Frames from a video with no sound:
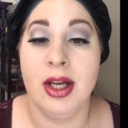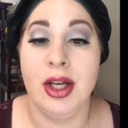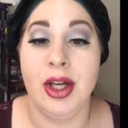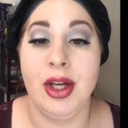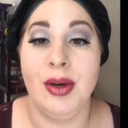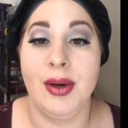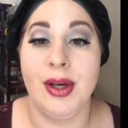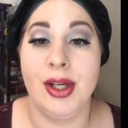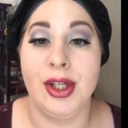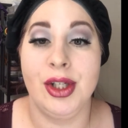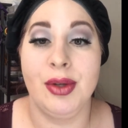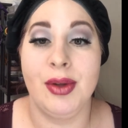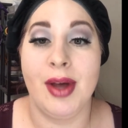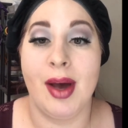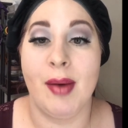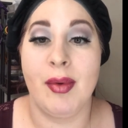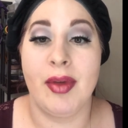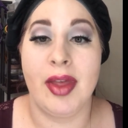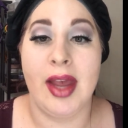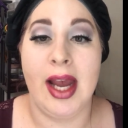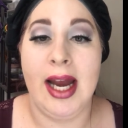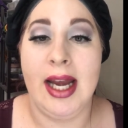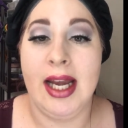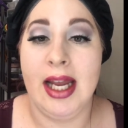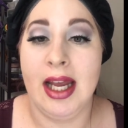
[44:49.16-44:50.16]
You can do that
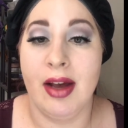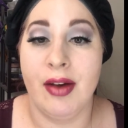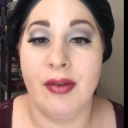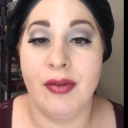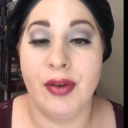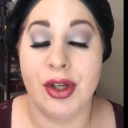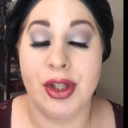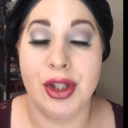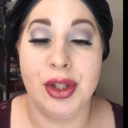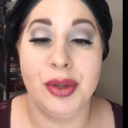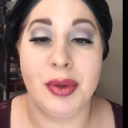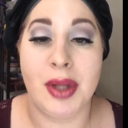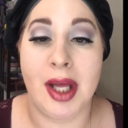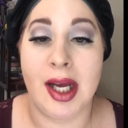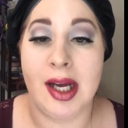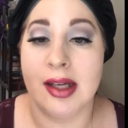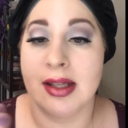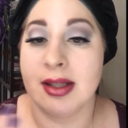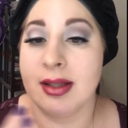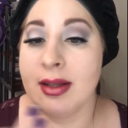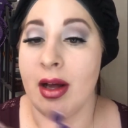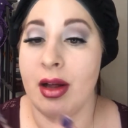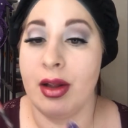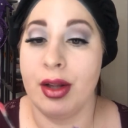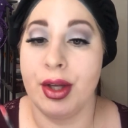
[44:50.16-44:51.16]
with any of your, do like a
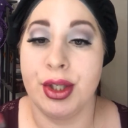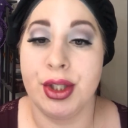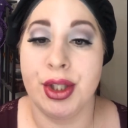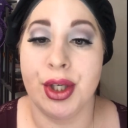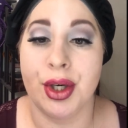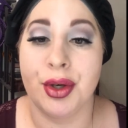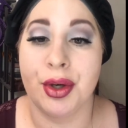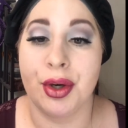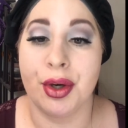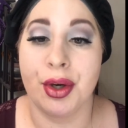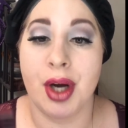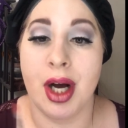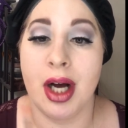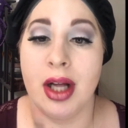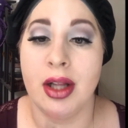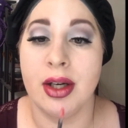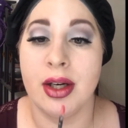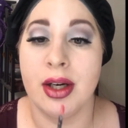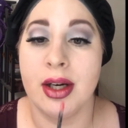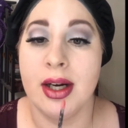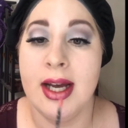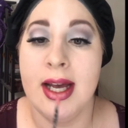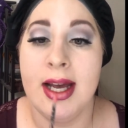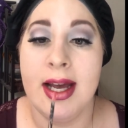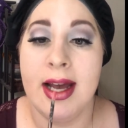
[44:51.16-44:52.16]
solid darker
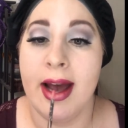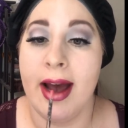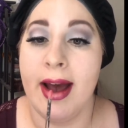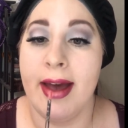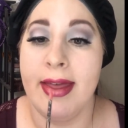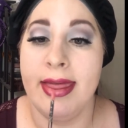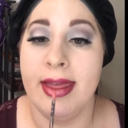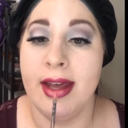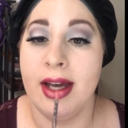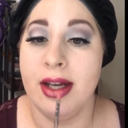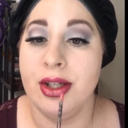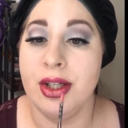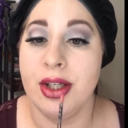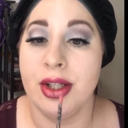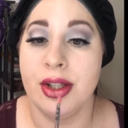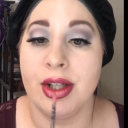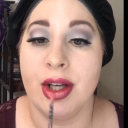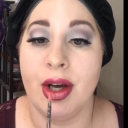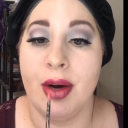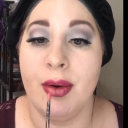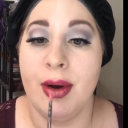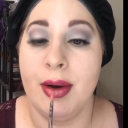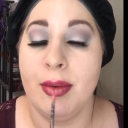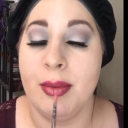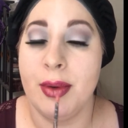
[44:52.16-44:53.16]
color and then just
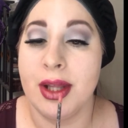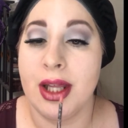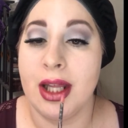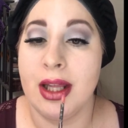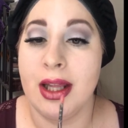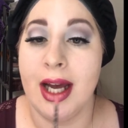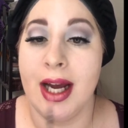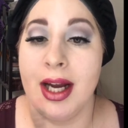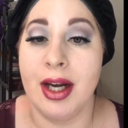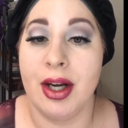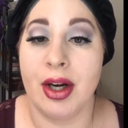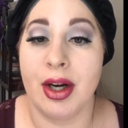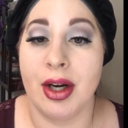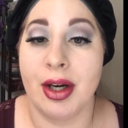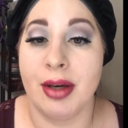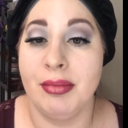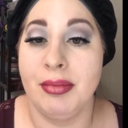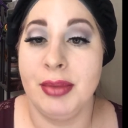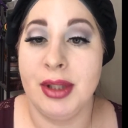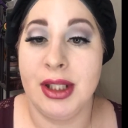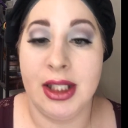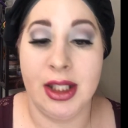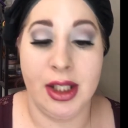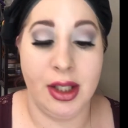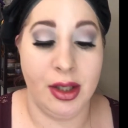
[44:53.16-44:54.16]
go in with a lighter
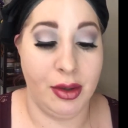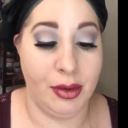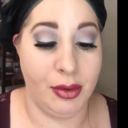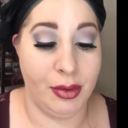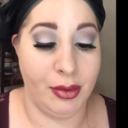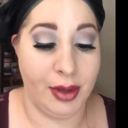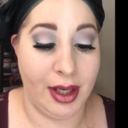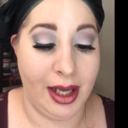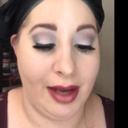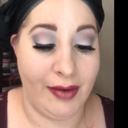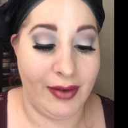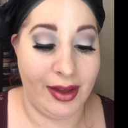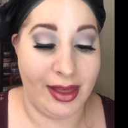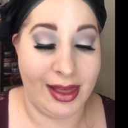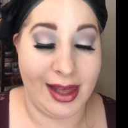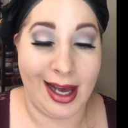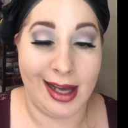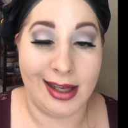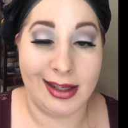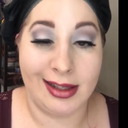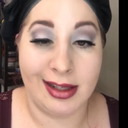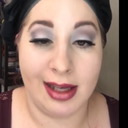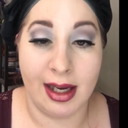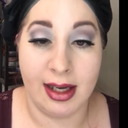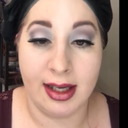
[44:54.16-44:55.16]
to give it
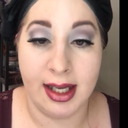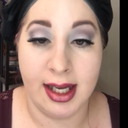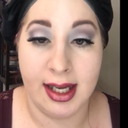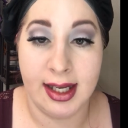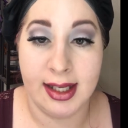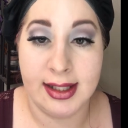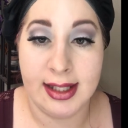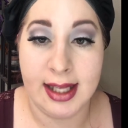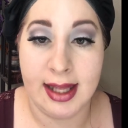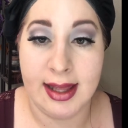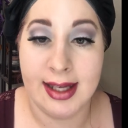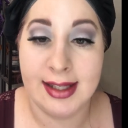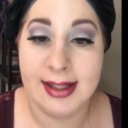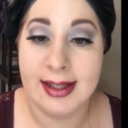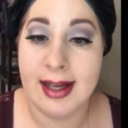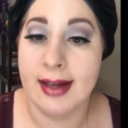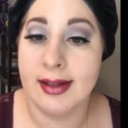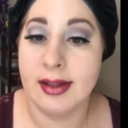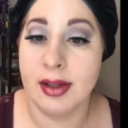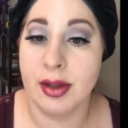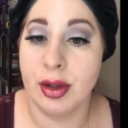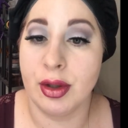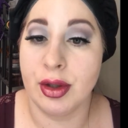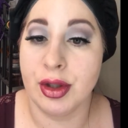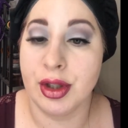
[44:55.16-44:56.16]
that sun kiss. And this has
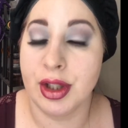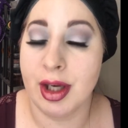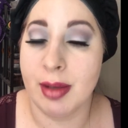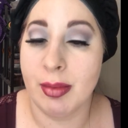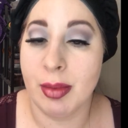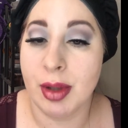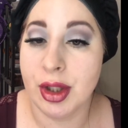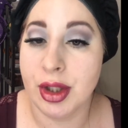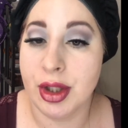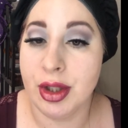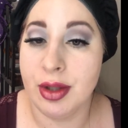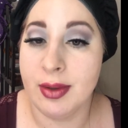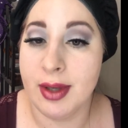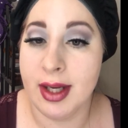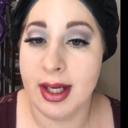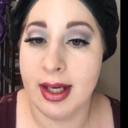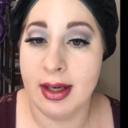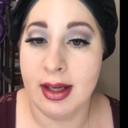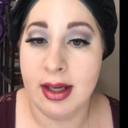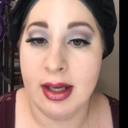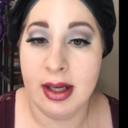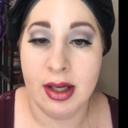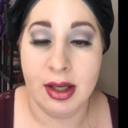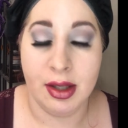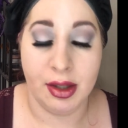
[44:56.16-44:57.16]
a little shimmer to it,
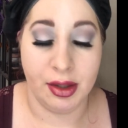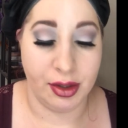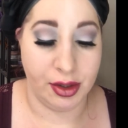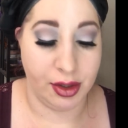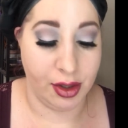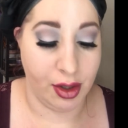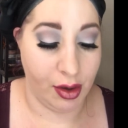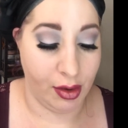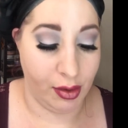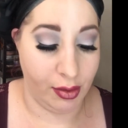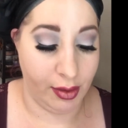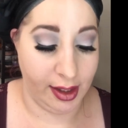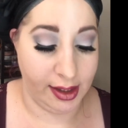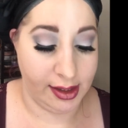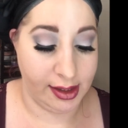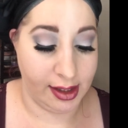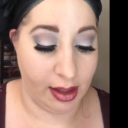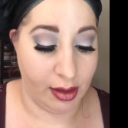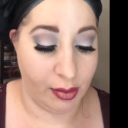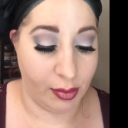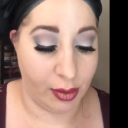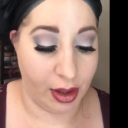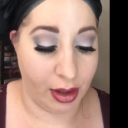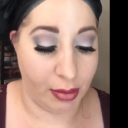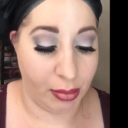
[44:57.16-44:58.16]
so it's going
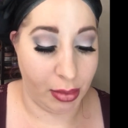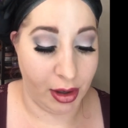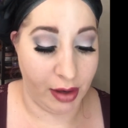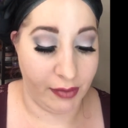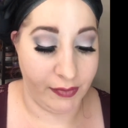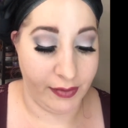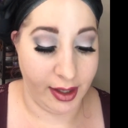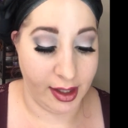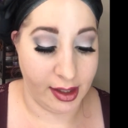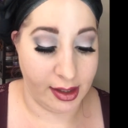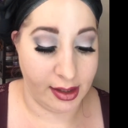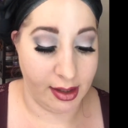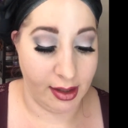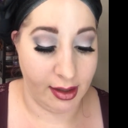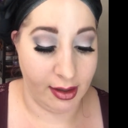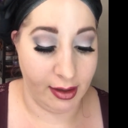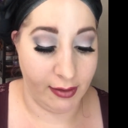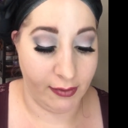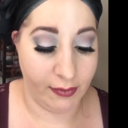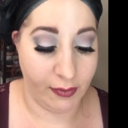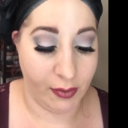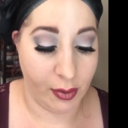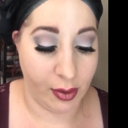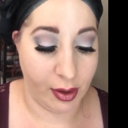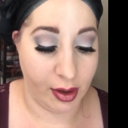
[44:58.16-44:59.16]
to work perfect
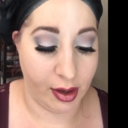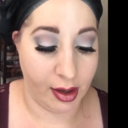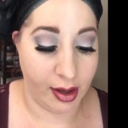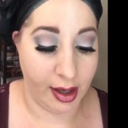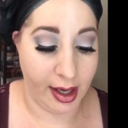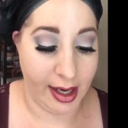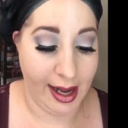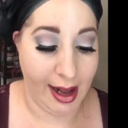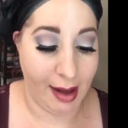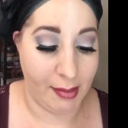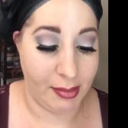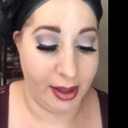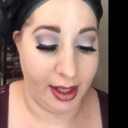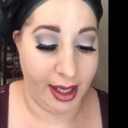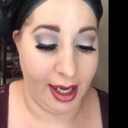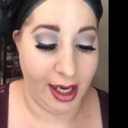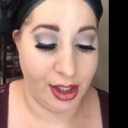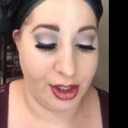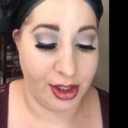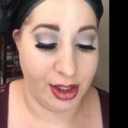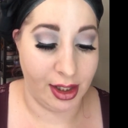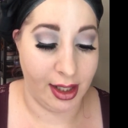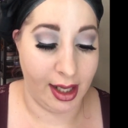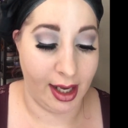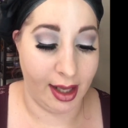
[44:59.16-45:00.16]
for an
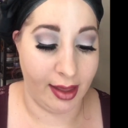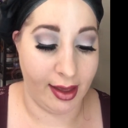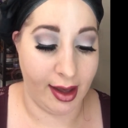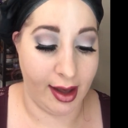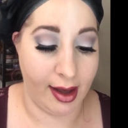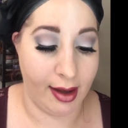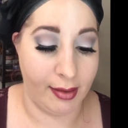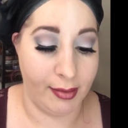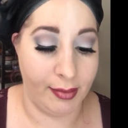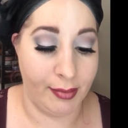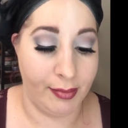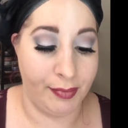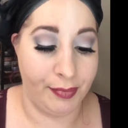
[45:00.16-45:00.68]
application like that.